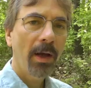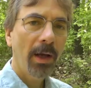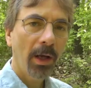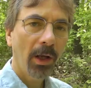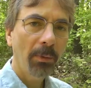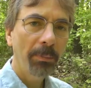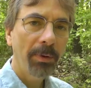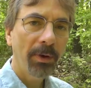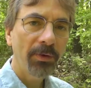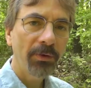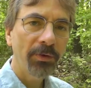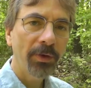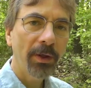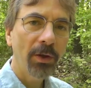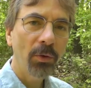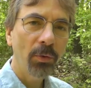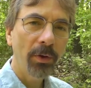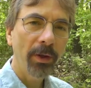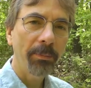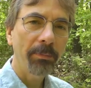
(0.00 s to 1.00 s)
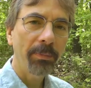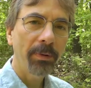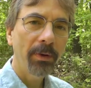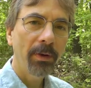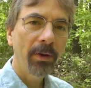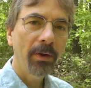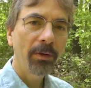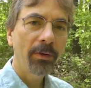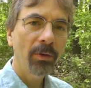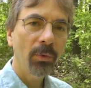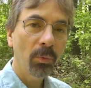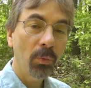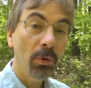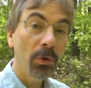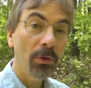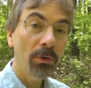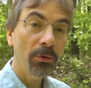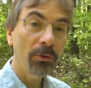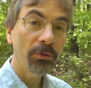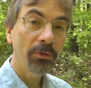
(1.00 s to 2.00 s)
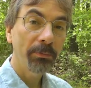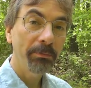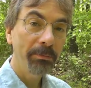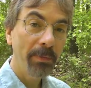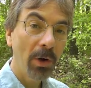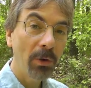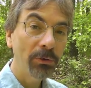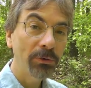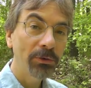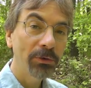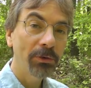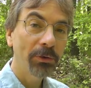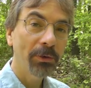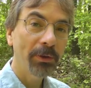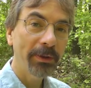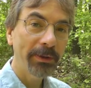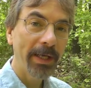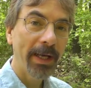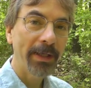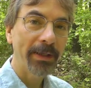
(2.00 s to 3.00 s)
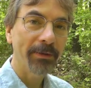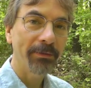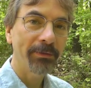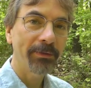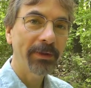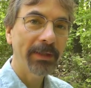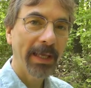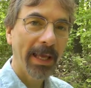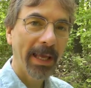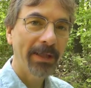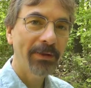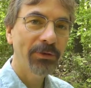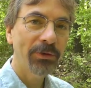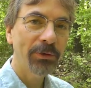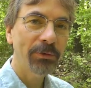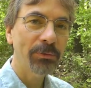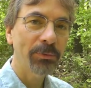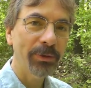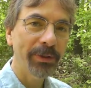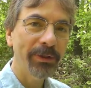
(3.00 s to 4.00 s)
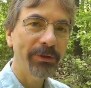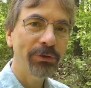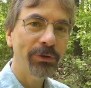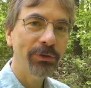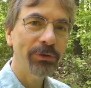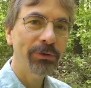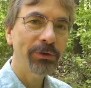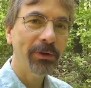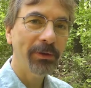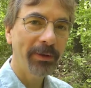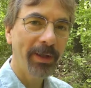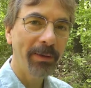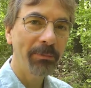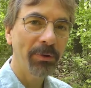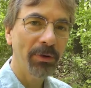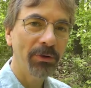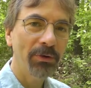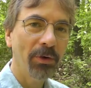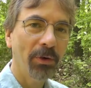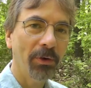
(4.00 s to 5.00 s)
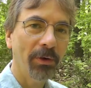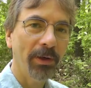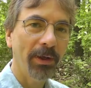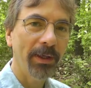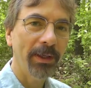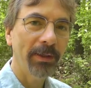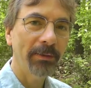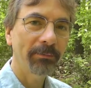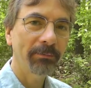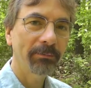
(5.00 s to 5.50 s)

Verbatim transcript: Help us equip the world's most creative cancer research laboratory.